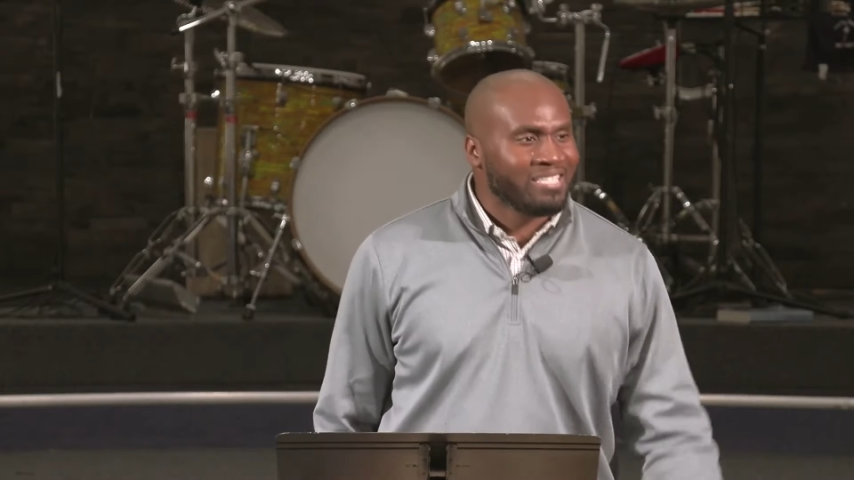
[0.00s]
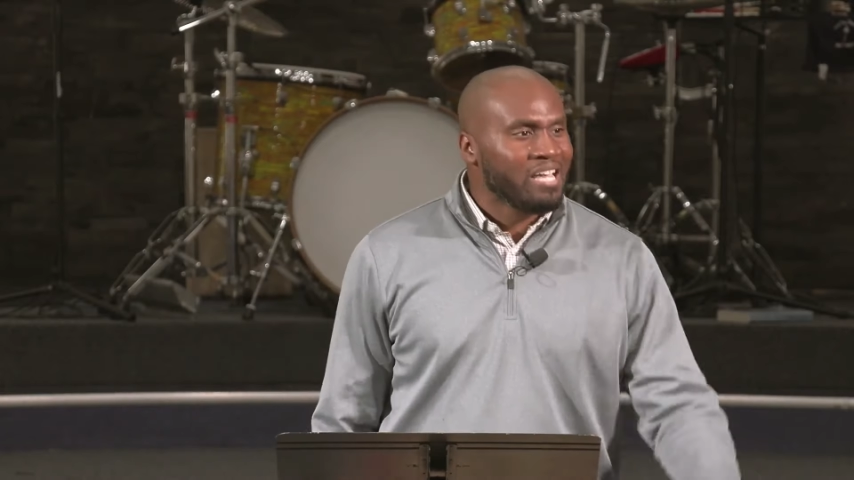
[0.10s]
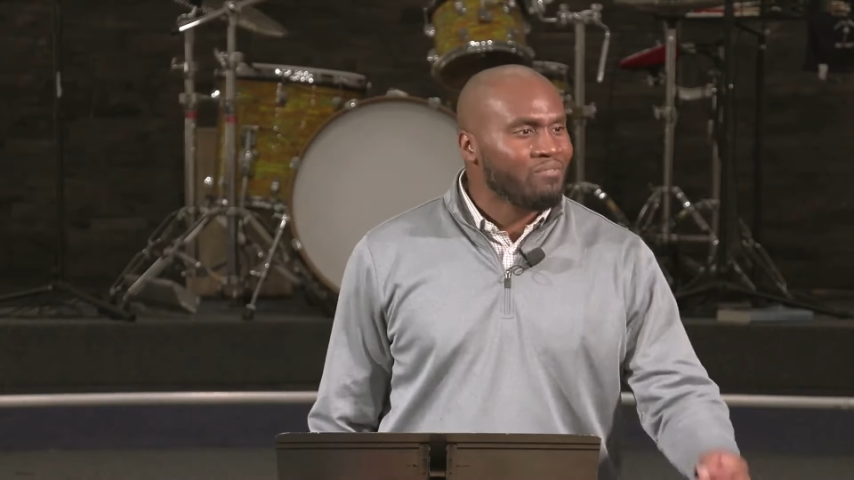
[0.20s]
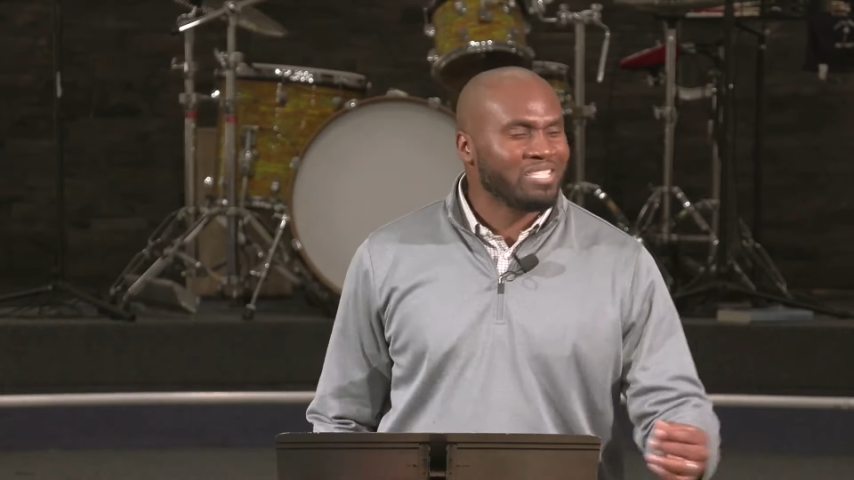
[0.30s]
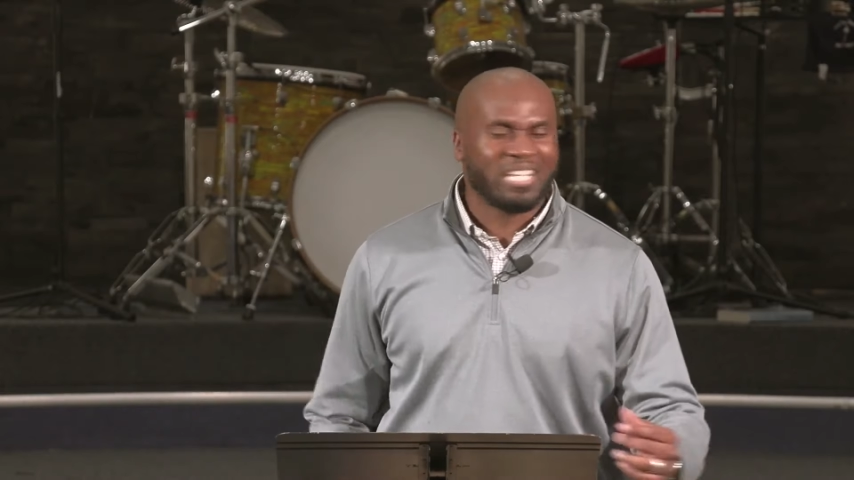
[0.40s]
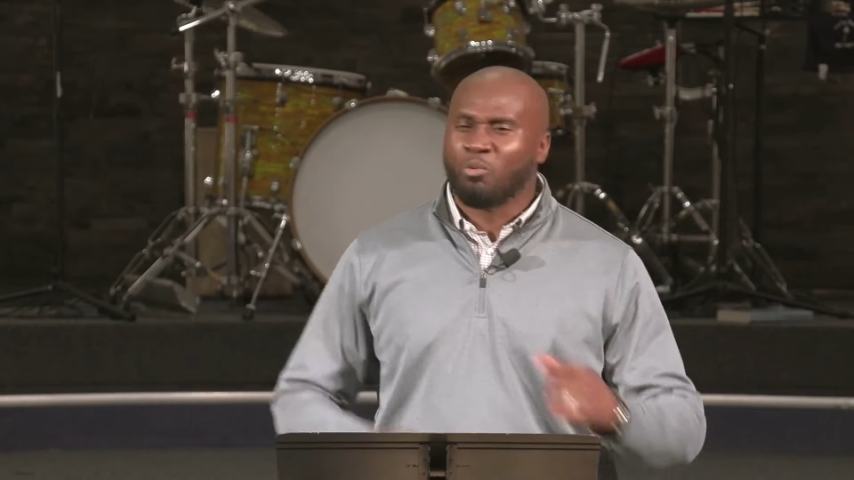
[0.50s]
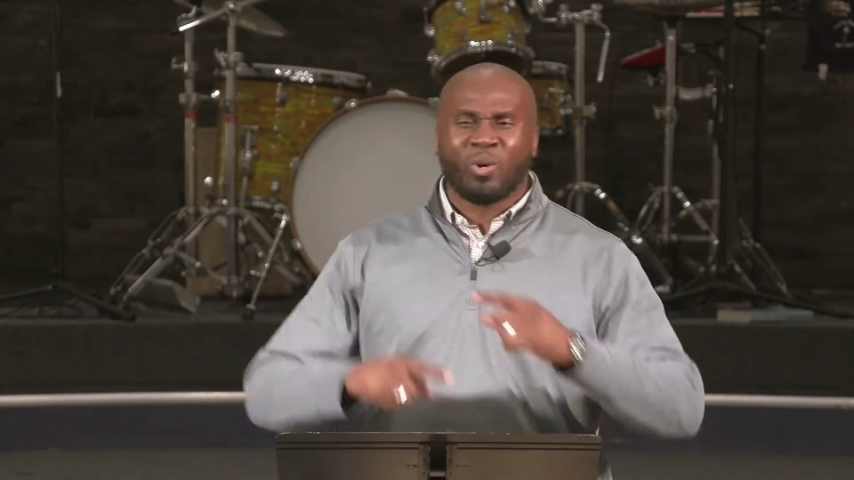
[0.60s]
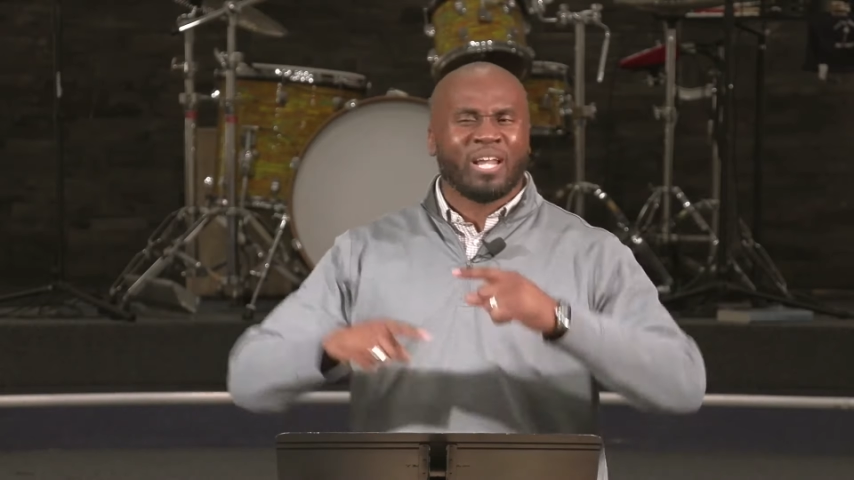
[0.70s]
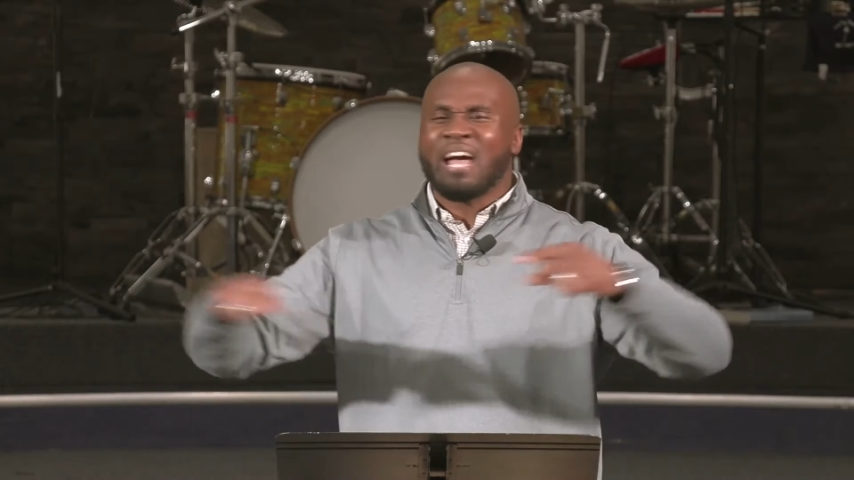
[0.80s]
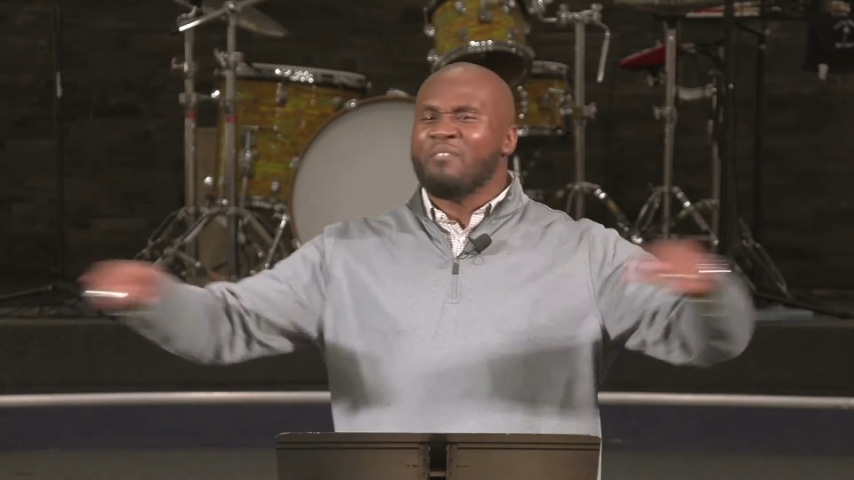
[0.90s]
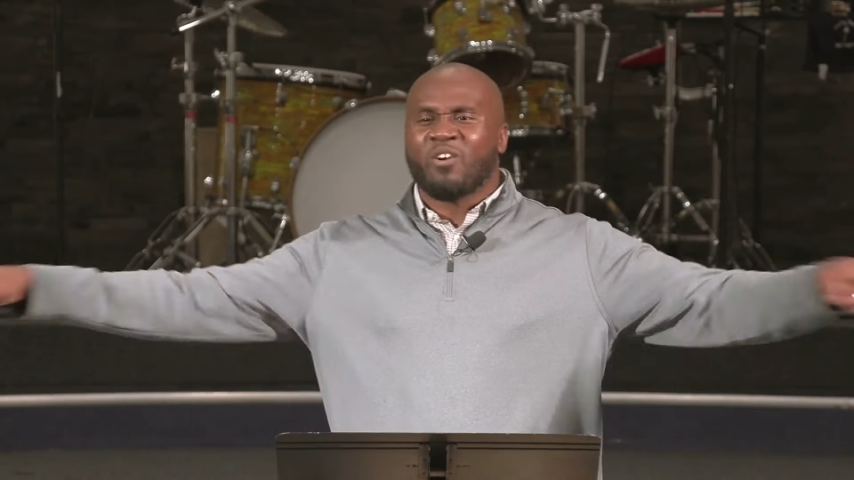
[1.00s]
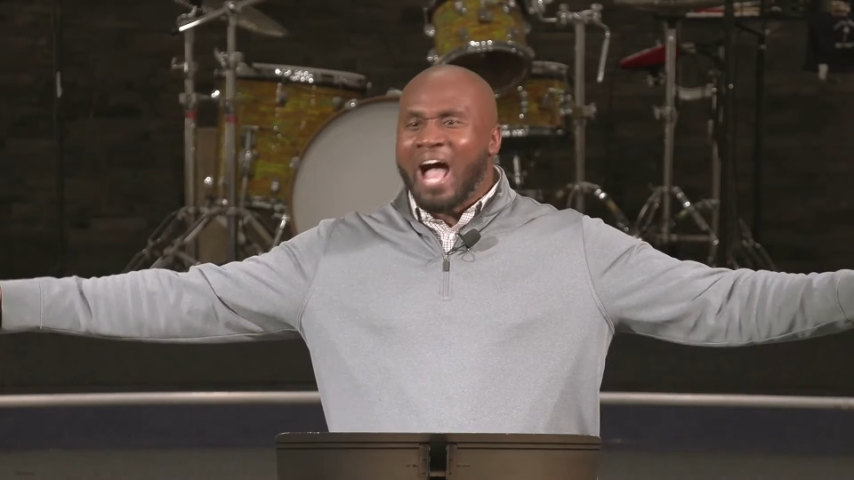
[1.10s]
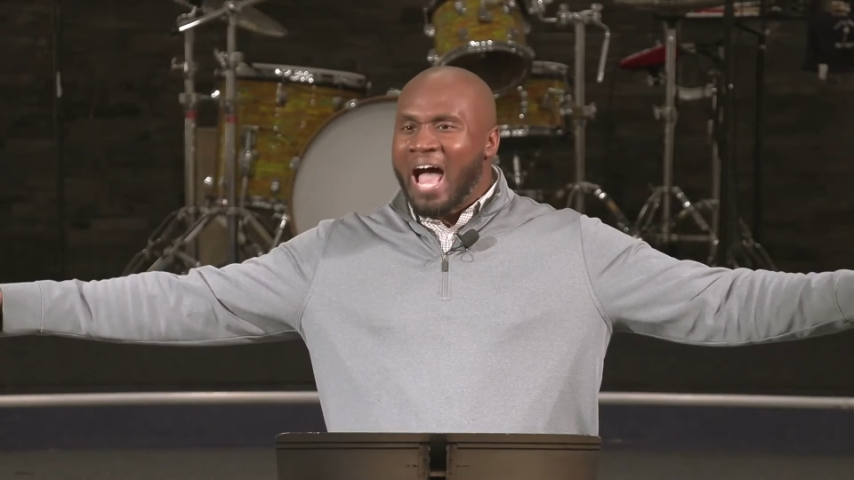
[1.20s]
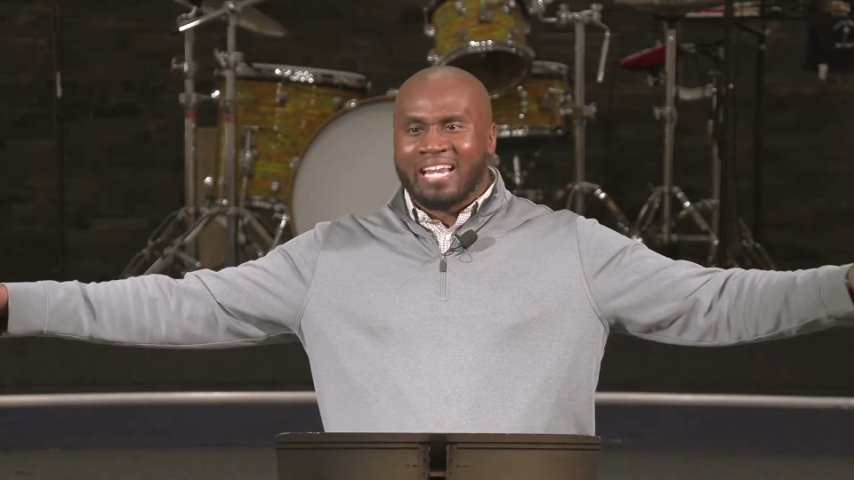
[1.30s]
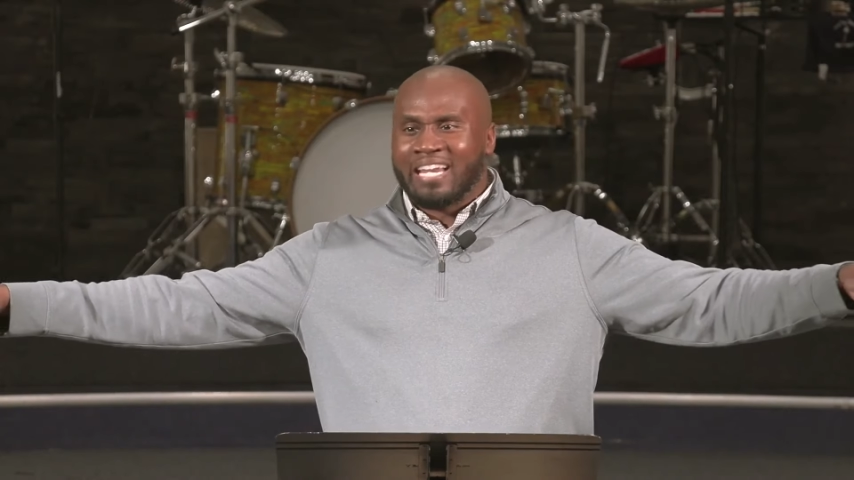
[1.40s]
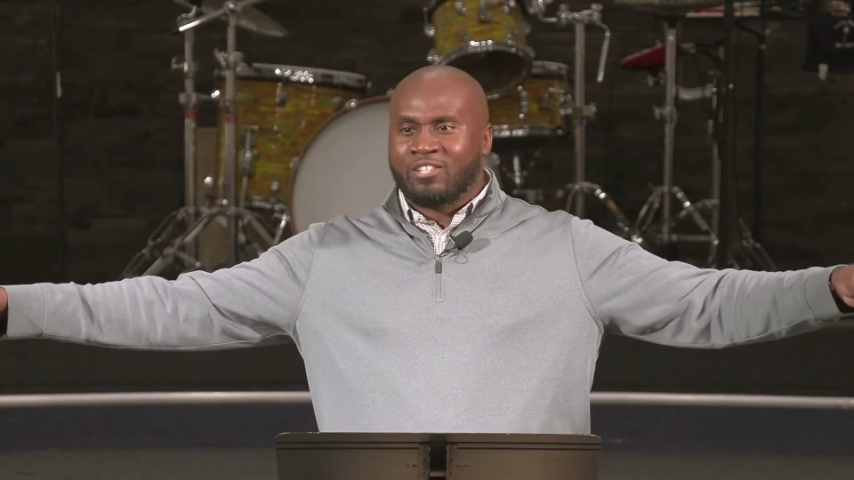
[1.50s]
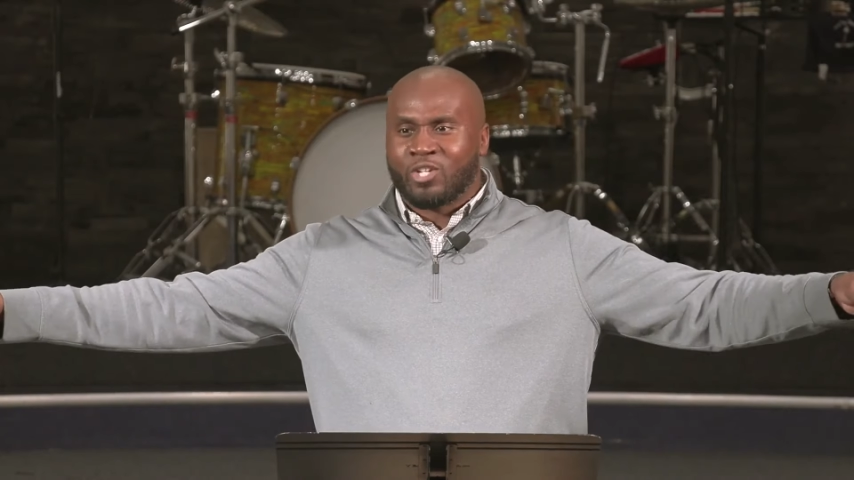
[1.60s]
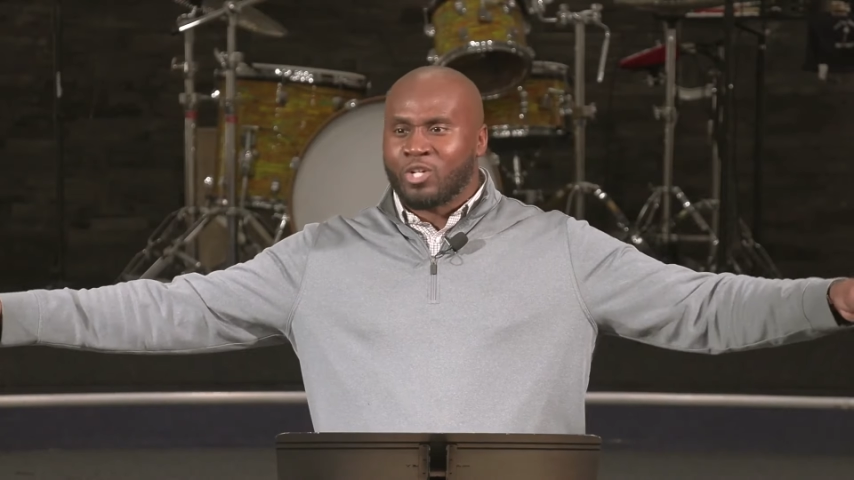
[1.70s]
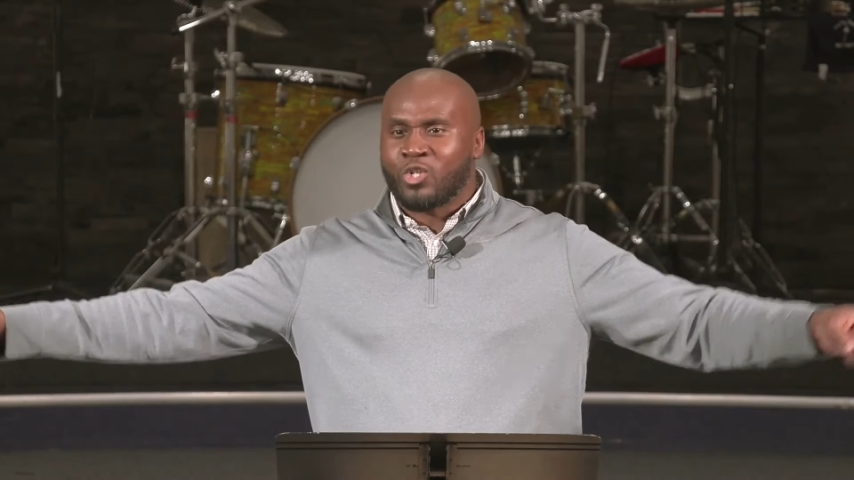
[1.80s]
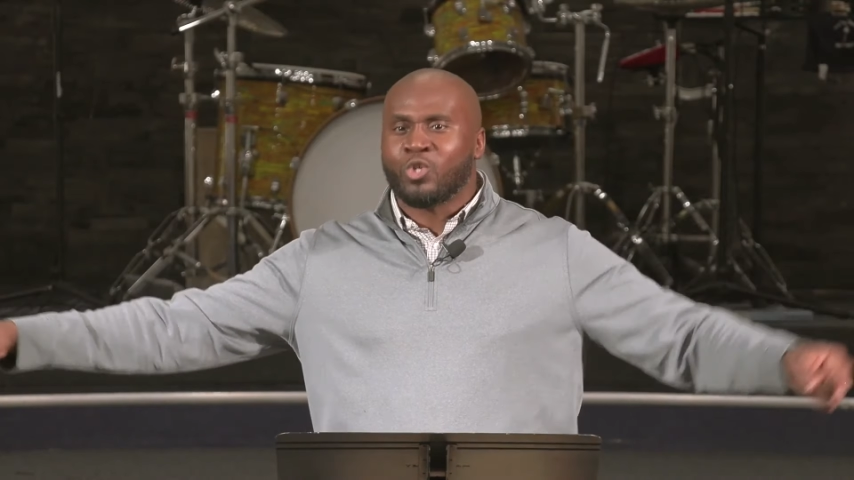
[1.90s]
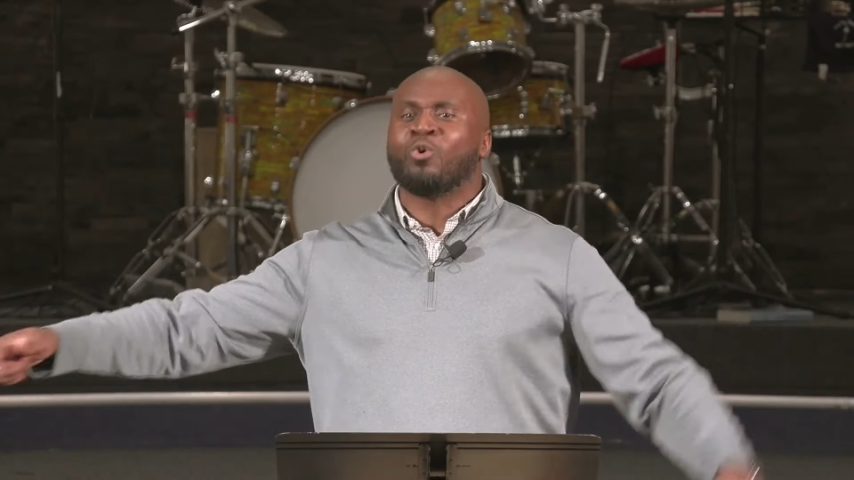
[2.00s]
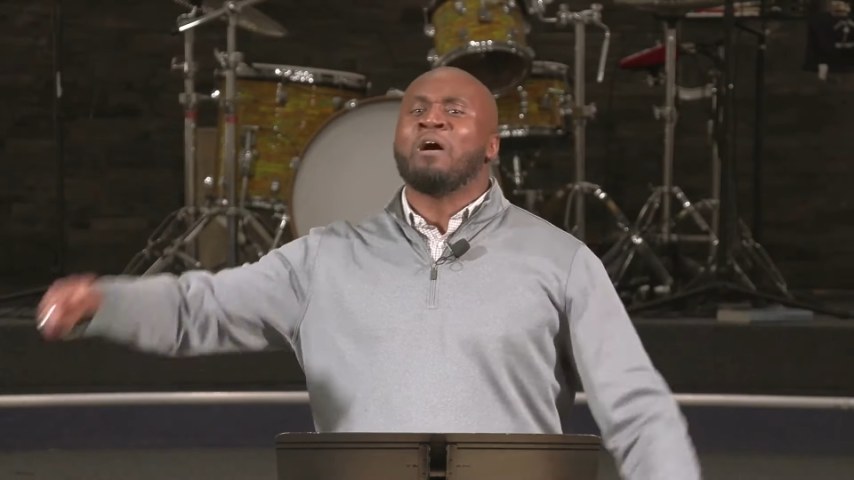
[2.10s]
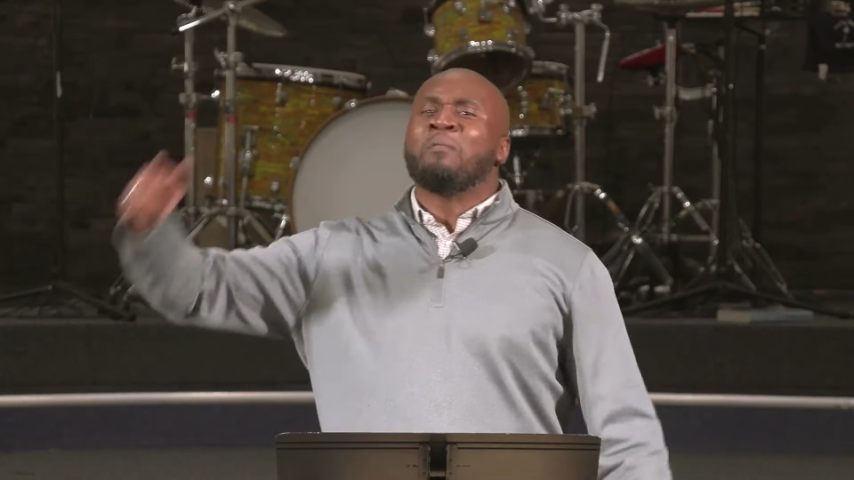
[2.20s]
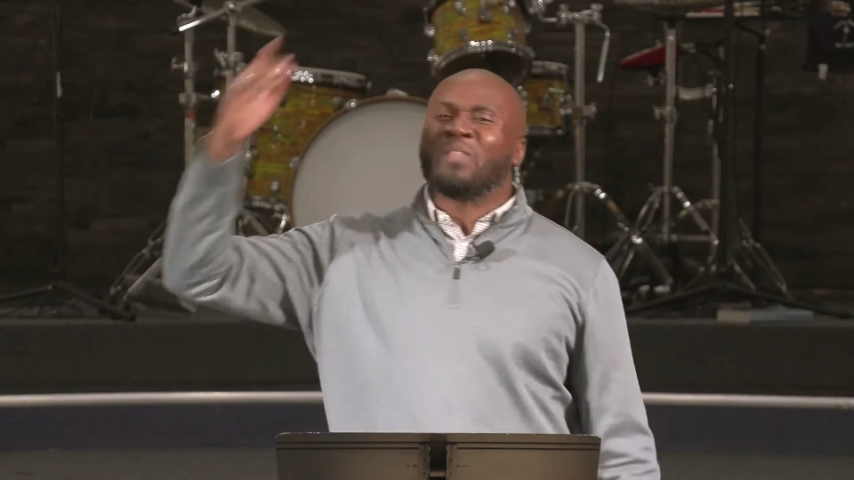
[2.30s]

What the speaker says: Stephen said, whatever I need to do,